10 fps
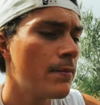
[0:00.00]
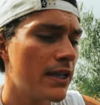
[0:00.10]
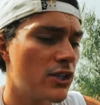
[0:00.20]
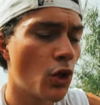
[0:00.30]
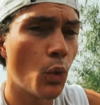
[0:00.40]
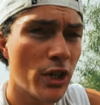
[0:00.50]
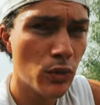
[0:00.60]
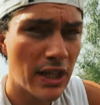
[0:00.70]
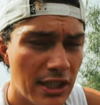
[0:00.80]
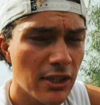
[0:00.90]
And so what you
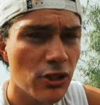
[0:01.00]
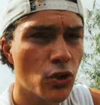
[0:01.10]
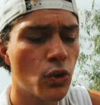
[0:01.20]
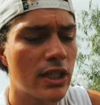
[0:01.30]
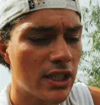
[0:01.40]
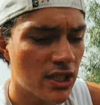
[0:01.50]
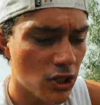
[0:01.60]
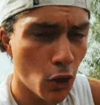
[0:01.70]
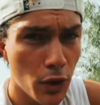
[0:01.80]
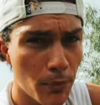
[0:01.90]
need to do is
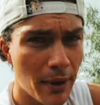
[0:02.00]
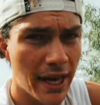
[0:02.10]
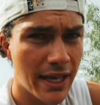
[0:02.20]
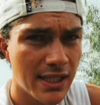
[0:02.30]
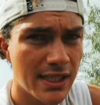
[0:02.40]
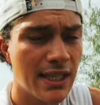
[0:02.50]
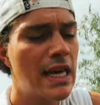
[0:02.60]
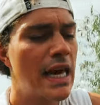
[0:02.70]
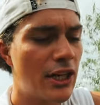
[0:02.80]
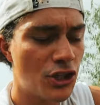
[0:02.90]
slow your pace
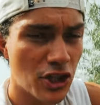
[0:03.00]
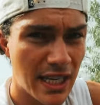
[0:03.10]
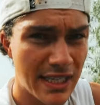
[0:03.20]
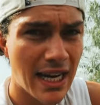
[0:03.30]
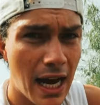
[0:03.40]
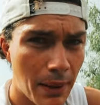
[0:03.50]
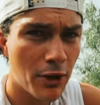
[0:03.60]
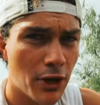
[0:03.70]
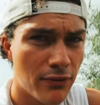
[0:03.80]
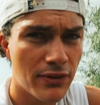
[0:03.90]
and just get time
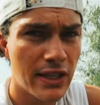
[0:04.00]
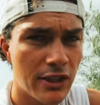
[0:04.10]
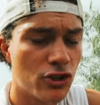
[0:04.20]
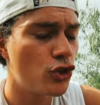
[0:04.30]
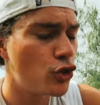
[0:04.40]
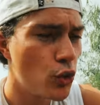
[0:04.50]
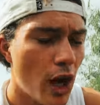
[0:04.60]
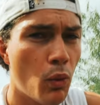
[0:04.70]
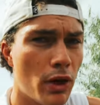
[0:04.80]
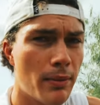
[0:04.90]
on your feet. Do
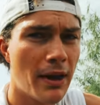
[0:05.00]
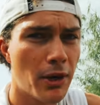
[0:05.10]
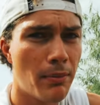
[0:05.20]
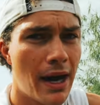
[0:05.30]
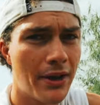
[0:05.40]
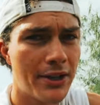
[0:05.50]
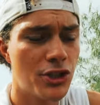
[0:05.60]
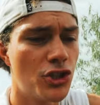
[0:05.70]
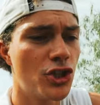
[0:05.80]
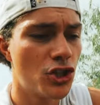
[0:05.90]
worry about your
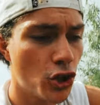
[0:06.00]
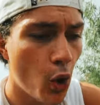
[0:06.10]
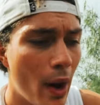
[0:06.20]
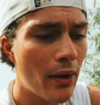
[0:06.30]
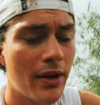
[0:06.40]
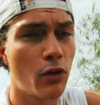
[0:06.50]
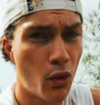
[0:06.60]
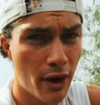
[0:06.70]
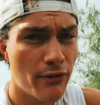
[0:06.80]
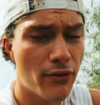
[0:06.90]
mileage, just go out and
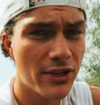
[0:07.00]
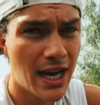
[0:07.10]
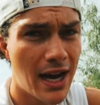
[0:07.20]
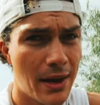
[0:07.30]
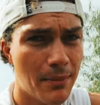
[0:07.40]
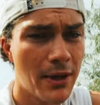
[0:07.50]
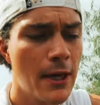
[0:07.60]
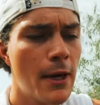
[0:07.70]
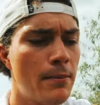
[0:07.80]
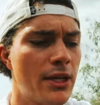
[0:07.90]
run for time
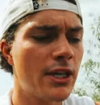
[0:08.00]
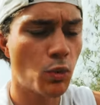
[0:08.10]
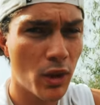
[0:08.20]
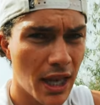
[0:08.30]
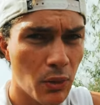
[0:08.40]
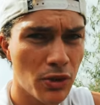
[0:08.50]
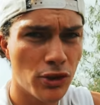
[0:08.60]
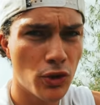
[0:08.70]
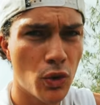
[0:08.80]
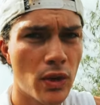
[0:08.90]
because what that will
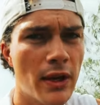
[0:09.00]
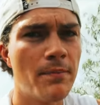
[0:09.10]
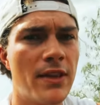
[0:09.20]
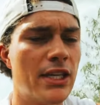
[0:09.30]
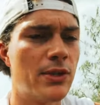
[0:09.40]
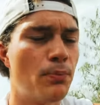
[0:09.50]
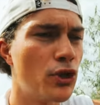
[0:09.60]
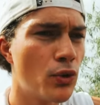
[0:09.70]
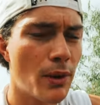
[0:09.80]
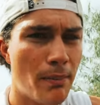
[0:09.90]
do is put
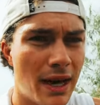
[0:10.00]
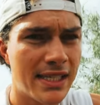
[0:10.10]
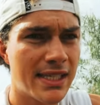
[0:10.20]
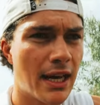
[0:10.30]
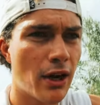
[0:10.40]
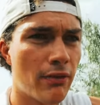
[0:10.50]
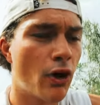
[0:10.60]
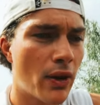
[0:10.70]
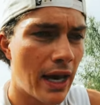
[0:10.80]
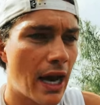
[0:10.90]
you in a mindset of,
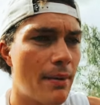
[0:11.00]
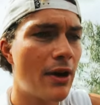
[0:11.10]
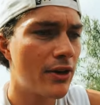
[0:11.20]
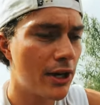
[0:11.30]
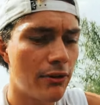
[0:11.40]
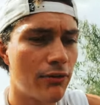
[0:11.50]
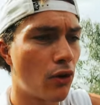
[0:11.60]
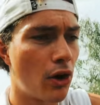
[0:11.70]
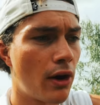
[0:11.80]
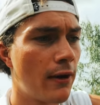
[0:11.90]
okay, I'm out here
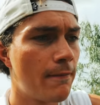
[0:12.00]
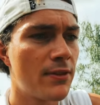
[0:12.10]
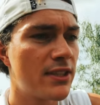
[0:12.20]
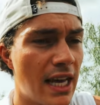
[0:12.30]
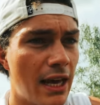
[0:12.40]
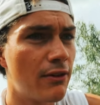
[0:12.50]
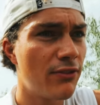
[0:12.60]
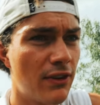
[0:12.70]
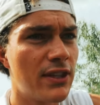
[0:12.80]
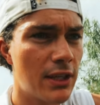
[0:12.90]
for 10,
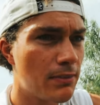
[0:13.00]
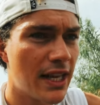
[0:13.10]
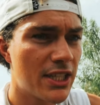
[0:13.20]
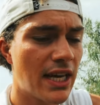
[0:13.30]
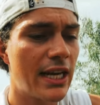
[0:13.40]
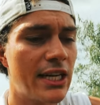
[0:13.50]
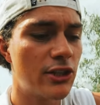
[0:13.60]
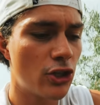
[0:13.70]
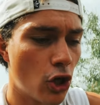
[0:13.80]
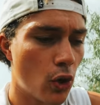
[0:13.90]
15 minutes, I need
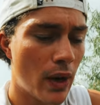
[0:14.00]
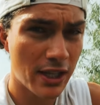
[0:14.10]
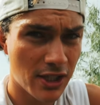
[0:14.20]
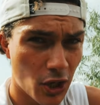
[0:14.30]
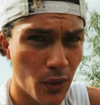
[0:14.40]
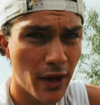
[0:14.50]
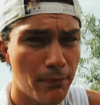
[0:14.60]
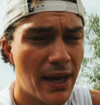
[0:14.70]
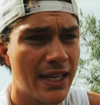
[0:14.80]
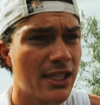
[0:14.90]
to go at a slow enough
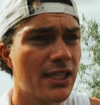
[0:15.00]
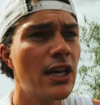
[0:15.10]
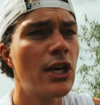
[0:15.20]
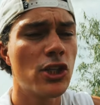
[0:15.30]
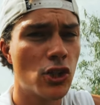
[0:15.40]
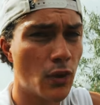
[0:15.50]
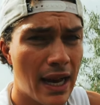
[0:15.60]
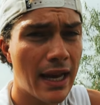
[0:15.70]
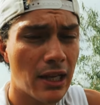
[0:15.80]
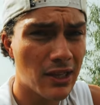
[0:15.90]
pace so that
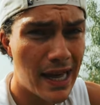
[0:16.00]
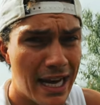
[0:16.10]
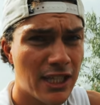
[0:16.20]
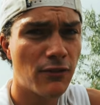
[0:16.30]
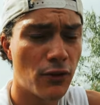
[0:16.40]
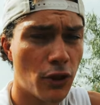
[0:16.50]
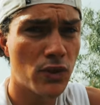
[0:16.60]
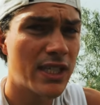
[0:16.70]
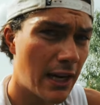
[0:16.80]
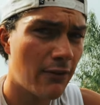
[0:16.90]
I can last for
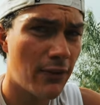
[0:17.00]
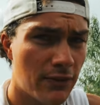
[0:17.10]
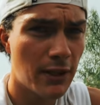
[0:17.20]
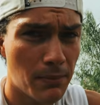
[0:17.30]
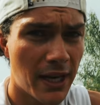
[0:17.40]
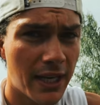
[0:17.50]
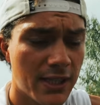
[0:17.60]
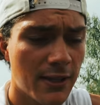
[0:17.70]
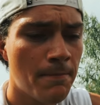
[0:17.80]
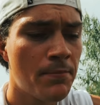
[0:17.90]
those 10 to 15
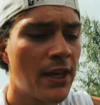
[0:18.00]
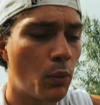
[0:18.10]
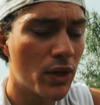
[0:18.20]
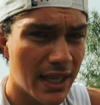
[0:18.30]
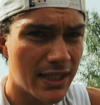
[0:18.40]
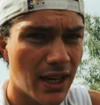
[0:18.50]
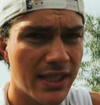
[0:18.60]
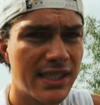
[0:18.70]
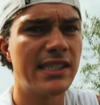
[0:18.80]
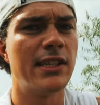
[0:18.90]
minutes. And what that
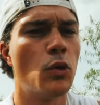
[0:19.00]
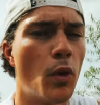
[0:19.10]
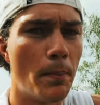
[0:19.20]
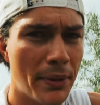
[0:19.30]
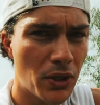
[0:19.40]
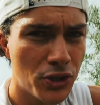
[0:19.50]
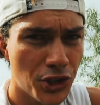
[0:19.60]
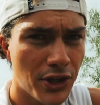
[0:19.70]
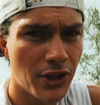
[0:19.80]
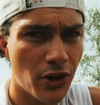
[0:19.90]
does is it will build
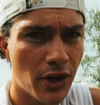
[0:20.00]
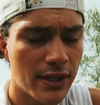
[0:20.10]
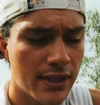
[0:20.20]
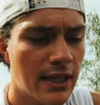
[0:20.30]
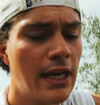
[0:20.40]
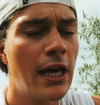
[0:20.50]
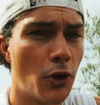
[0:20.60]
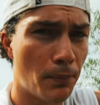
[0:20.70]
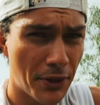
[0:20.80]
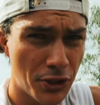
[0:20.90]
your endurance,
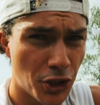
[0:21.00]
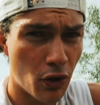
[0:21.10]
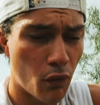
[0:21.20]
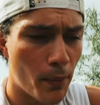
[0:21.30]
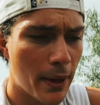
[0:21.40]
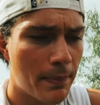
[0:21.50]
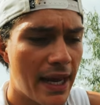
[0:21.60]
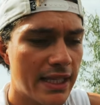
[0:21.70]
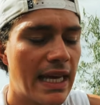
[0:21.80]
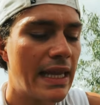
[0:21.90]
it'll build your aerobic
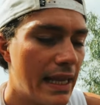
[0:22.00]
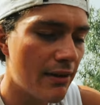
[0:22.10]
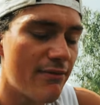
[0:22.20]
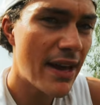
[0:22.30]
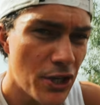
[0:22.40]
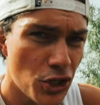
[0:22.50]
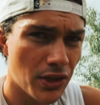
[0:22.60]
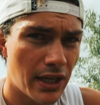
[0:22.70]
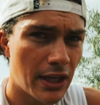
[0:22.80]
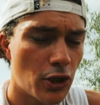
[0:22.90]
base, and then
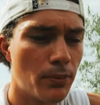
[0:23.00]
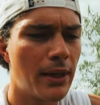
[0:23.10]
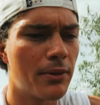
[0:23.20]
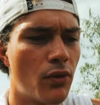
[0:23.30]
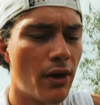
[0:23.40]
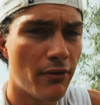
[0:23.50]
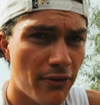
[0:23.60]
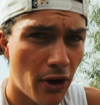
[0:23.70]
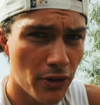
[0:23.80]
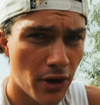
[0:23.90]
eventually you'll be able to run
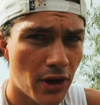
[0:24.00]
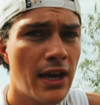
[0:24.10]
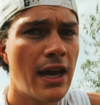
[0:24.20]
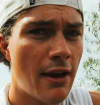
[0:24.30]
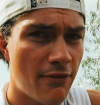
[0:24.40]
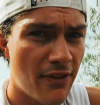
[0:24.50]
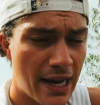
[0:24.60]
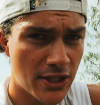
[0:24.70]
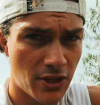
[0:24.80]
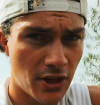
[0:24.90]
farther and
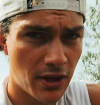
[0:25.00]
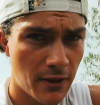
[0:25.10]
faster.